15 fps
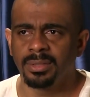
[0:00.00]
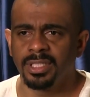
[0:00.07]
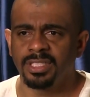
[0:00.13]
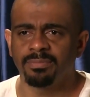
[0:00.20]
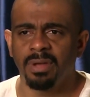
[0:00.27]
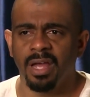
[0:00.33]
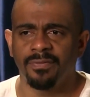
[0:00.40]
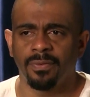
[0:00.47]

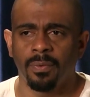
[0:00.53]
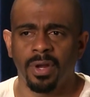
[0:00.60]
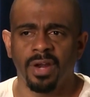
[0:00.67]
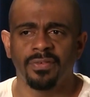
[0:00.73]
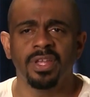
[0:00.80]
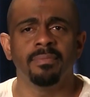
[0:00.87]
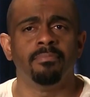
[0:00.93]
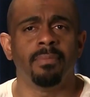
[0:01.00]
This man, for
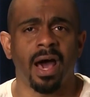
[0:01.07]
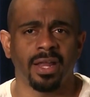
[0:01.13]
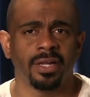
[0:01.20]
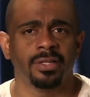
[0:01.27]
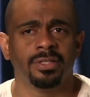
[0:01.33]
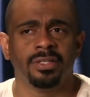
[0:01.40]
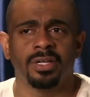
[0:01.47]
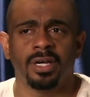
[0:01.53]
whatever he might
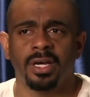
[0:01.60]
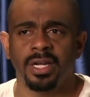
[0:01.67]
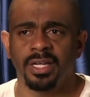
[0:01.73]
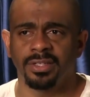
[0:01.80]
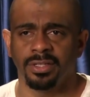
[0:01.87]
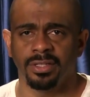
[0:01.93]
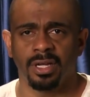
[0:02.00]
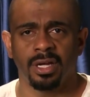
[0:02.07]
have done
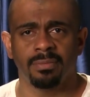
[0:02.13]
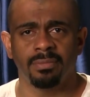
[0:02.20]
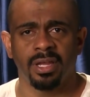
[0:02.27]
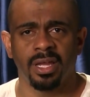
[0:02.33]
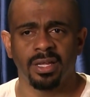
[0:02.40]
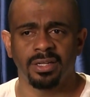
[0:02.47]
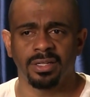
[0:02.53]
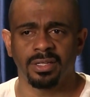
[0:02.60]
as a young
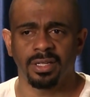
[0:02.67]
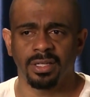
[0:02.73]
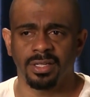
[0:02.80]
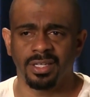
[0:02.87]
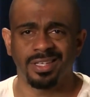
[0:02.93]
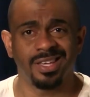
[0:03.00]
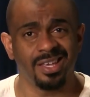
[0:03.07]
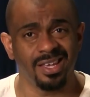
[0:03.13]
man,
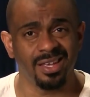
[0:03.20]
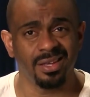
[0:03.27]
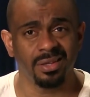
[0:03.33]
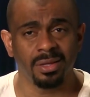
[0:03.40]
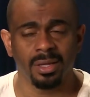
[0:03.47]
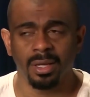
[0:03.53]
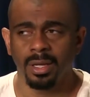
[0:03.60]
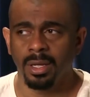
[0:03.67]
as a
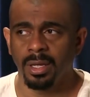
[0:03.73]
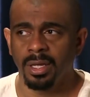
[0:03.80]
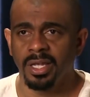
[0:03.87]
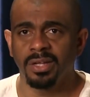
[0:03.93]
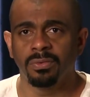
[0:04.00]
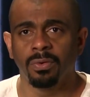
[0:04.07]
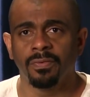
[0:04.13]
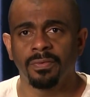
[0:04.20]
kid,
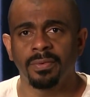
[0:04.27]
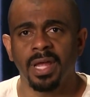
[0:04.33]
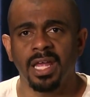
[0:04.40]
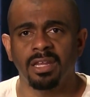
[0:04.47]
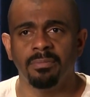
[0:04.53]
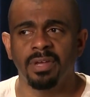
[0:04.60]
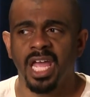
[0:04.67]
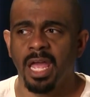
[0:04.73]
he grew from
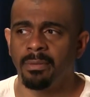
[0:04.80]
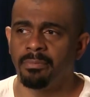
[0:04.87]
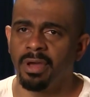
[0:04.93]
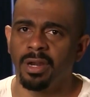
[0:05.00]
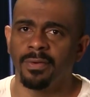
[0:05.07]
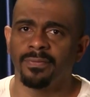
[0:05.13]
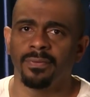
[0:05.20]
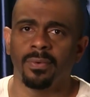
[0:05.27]
that. He became
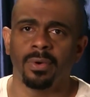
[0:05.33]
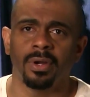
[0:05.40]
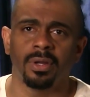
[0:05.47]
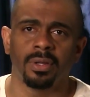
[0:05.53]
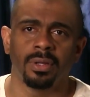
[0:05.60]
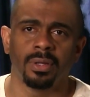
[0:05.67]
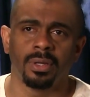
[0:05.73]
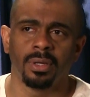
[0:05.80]
better for it,
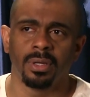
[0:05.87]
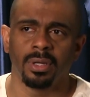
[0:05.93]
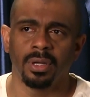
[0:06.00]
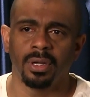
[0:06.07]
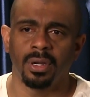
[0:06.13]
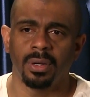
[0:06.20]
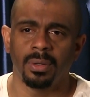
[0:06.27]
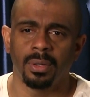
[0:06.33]

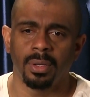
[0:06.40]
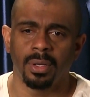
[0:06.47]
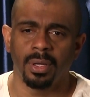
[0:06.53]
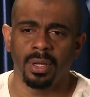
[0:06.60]
you know.